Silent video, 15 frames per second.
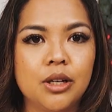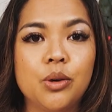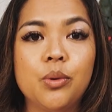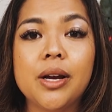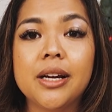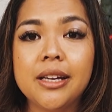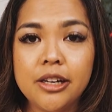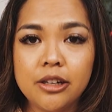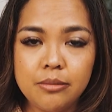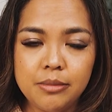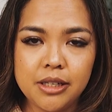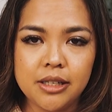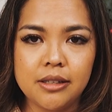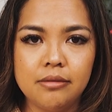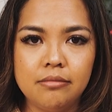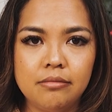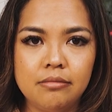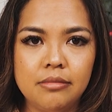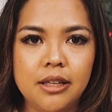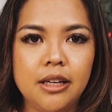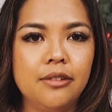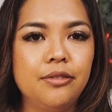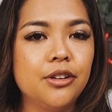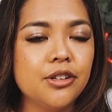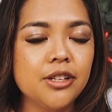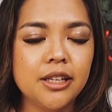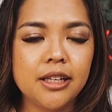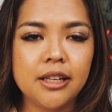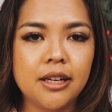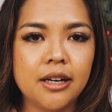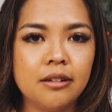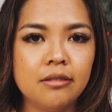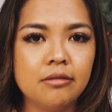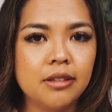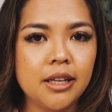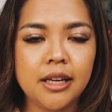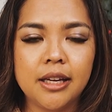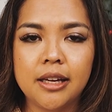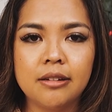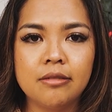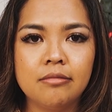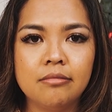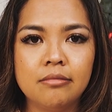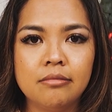Quick intermission. If you're sitting there thinking,